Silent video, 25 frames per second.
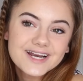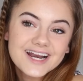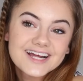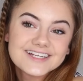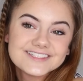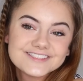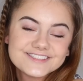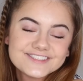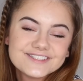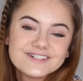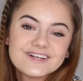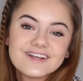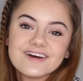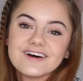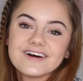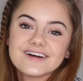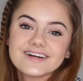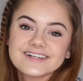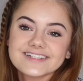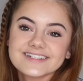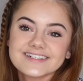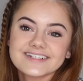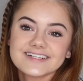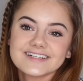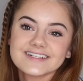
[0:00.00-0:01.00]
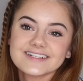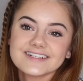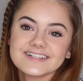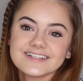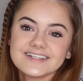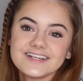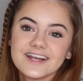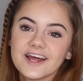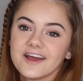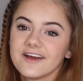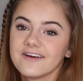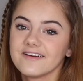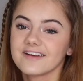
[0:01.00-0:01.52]
but I do look,
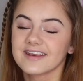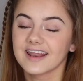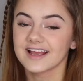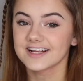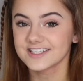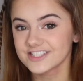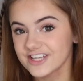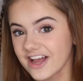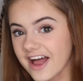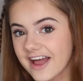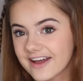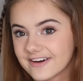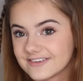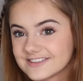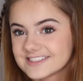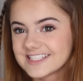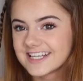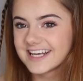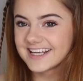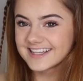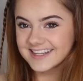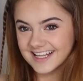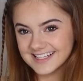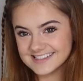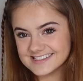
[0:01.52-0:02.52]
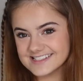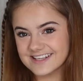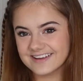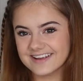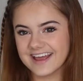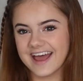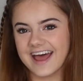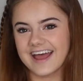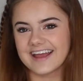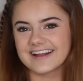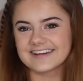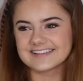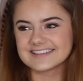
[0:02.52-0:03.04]
you know, like a child. That's
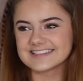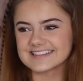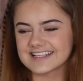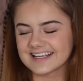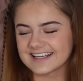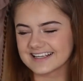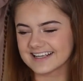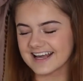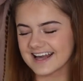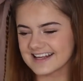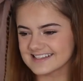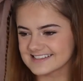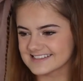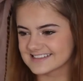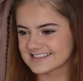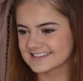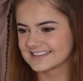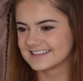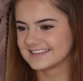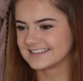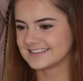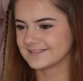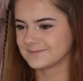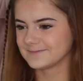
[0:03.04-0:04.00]
okay, because I guess...